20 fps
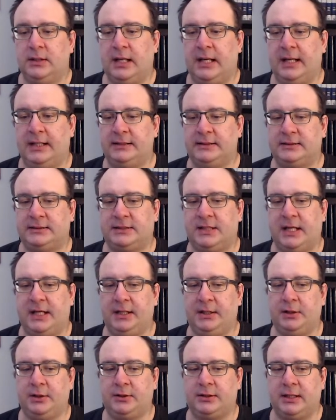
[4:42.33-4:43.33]
and
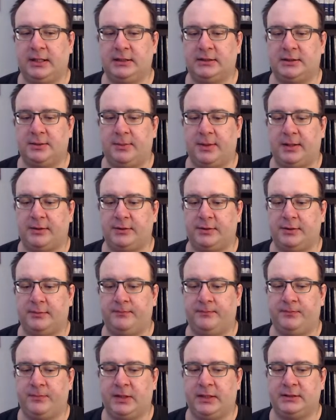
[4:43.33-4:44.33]
saying good things about them.